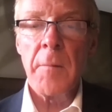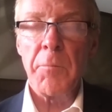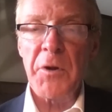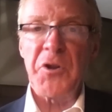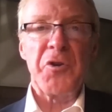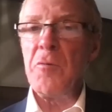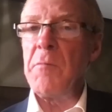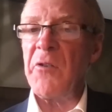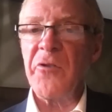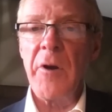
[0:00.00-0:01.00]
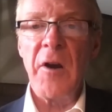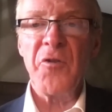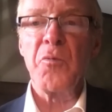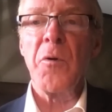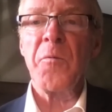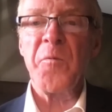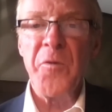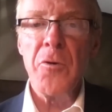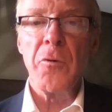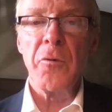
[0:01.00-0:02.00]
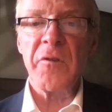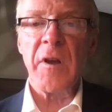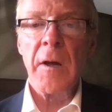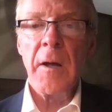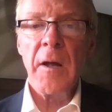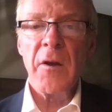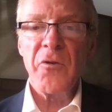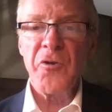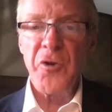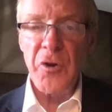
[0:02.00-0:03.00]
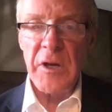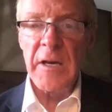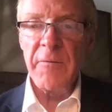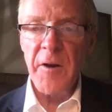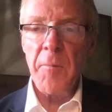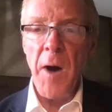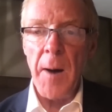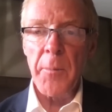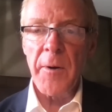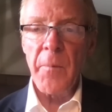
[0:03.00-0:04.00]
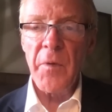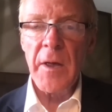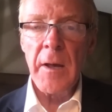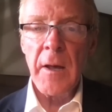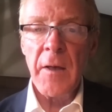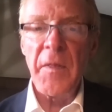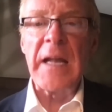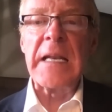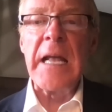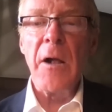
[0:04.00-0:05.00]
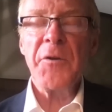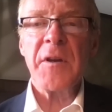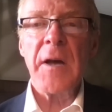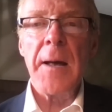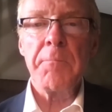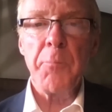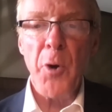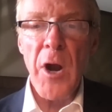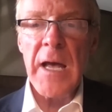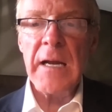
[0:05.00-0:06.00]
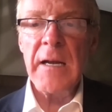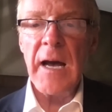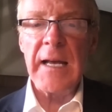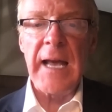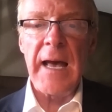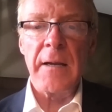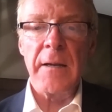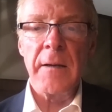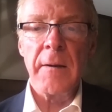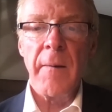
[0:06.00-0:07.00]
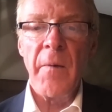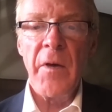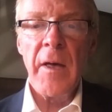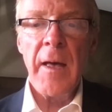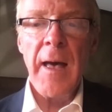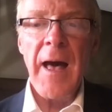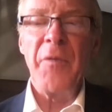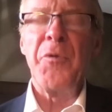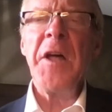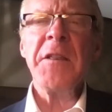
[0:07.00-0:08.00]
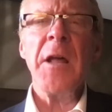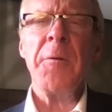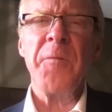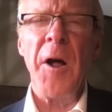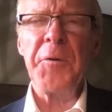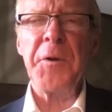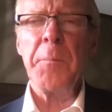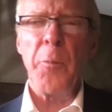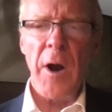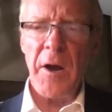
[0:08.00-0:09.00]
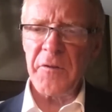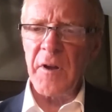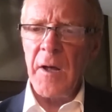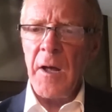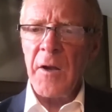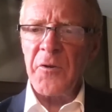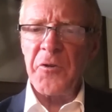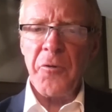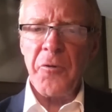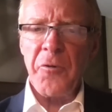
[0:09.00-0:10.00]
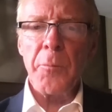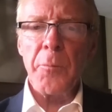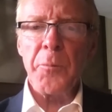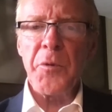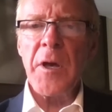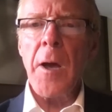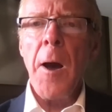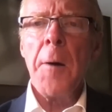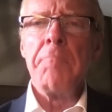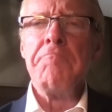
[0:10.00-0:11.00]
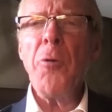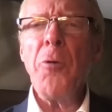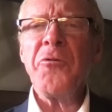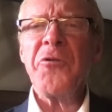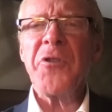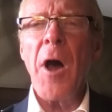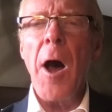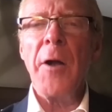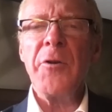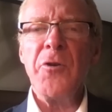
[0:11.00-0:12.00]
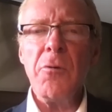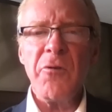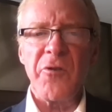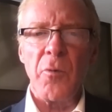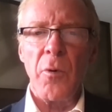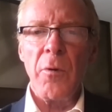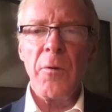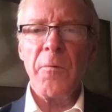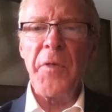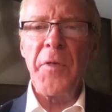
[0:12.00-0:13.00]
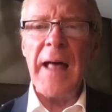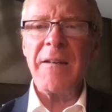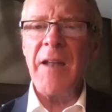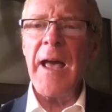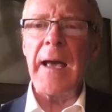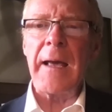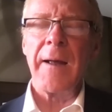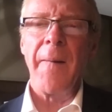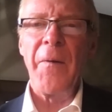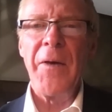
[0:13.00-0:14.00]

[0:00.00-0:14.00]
But the two missionaries refused to give him up. They knelt and prayed again. And then they felt impressed to try something most unusual for that day.